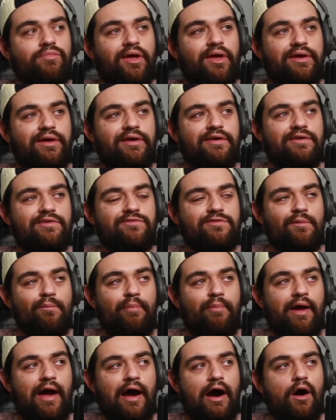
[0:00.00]
is
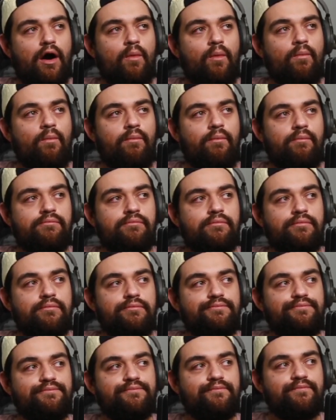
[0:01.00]
about
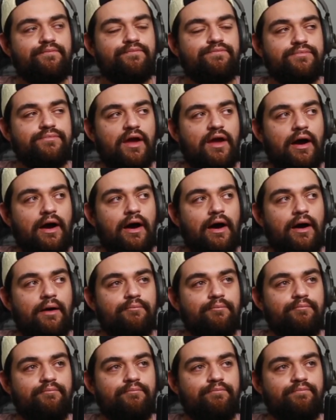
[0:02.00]

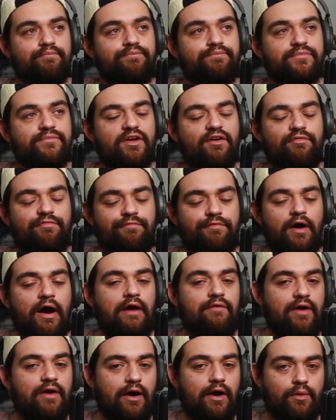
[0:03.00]

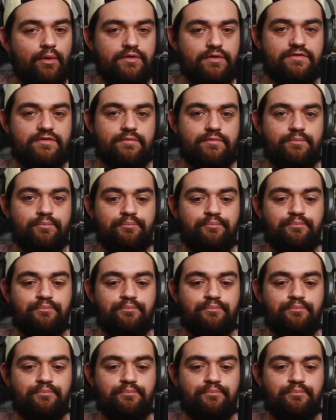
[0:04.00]
5 hours,